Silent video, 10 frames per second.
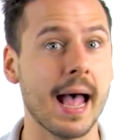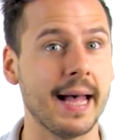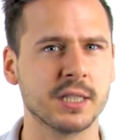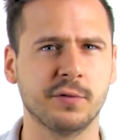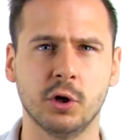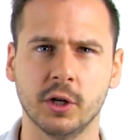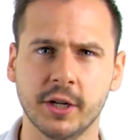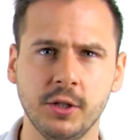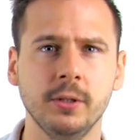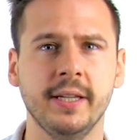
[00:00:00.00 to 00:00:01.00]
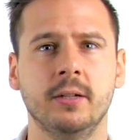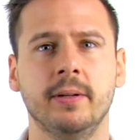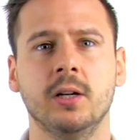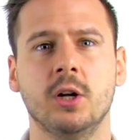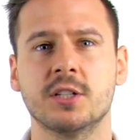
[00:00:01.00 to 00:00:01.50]
ask for acute
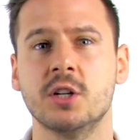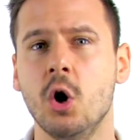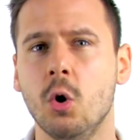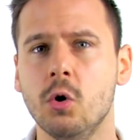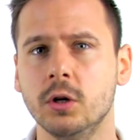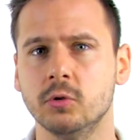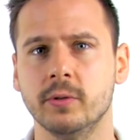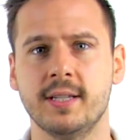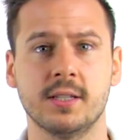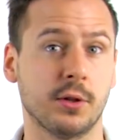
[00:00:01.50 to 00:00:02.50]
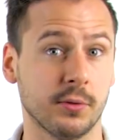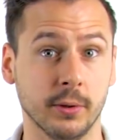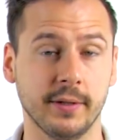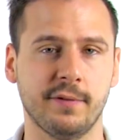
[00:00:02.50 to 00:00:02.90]
hearing loss or a recent throat